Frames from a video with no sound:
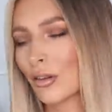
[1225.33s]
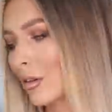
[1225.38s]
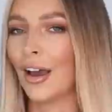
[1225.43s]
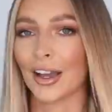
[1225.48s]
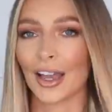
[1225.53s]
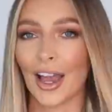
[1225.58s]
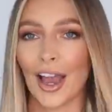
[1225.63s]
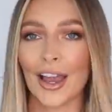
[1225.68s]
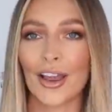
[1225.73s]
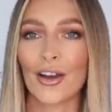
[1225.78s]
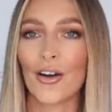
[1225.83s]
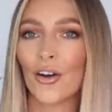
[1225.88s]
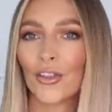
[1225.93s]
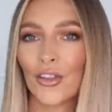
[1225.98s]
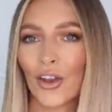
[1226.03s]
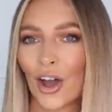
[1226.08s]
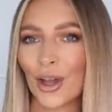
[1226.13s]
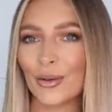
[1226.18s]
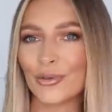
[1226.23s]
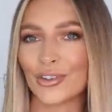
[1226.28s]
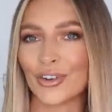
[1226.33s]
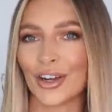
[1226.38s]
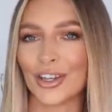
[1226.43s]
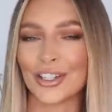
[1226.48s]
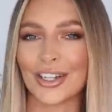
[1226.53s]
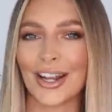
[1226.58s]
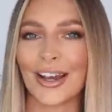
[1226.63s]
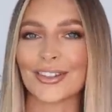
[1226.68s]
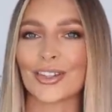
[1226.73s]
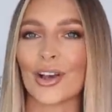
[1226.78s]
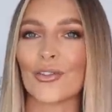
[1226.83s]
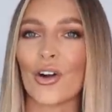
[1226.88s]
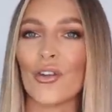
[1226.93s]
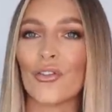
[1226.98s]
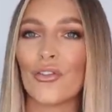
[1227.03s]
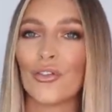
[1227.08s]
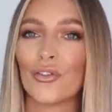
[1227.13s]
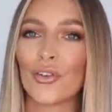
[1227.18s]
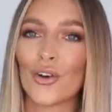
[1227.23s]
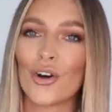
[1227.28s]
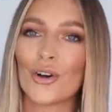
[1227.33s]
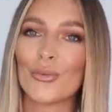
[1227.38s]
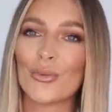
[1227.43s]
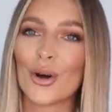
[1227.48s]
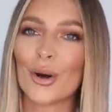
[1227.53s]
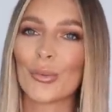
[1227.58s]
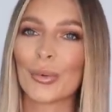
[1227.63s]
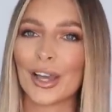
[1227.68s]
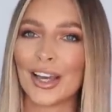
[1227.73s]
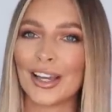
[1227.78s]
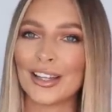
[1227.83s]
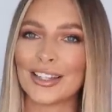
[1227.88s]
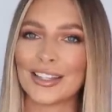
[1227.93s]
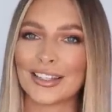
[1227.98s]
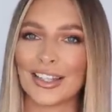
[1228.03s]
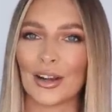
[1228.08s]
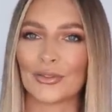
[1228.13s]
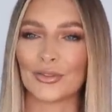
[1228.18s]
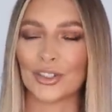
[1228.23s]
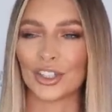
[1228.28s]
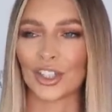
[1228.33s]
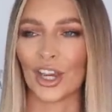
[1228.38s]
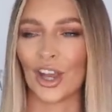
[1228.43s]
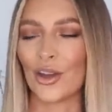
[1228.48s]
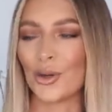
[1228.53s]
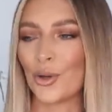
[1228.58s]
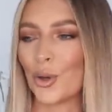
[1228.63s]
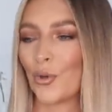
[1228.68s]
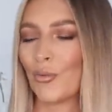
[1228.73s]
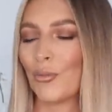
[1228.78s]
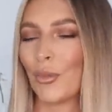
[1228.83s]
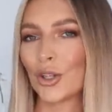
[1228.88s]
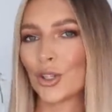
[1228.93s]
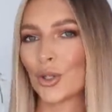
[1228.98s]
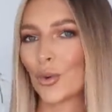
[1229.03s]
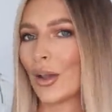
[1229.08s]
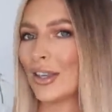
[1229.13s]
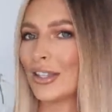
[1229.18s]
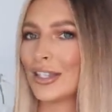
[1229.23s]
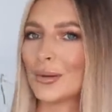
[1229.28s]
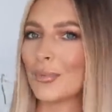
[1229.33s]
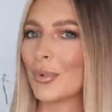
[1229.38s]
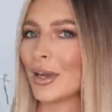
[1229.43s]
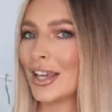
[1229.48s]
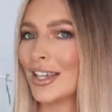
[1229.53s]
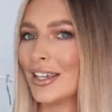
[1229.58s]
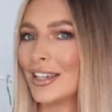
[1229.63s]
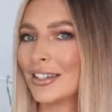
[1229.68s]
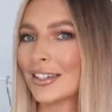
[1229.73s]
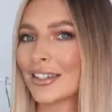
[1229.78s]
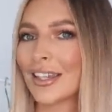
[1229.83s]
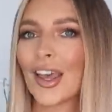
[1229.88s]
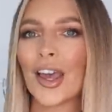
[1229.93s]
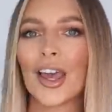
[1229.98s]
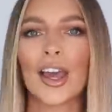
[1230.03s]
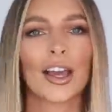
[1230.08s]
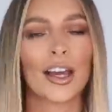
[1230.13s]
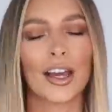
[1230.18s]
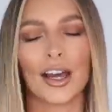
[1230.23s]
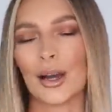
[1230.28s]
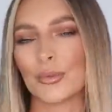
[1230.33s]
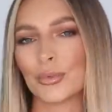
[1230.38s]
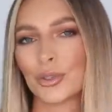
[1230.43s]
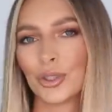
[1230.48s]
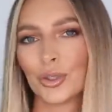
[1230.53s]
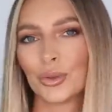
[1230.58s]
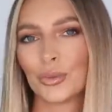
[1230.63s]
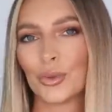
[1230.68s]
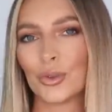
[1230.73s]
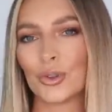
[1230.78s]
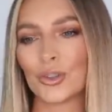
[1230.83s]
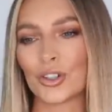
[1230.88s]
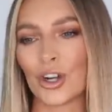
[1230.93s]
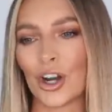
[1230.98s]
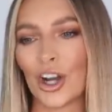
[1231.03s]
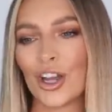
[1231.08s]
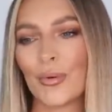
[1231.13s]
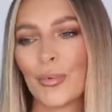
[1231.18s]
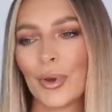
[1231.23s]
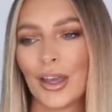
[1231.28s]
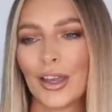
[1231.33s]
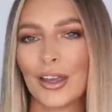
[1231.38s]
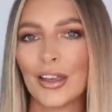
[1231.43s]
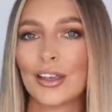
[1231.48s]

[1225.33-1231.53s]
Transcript: Okay, on the home stretch now. So I've got four more pieces left to show you of my 20 piece capsule wardrobe.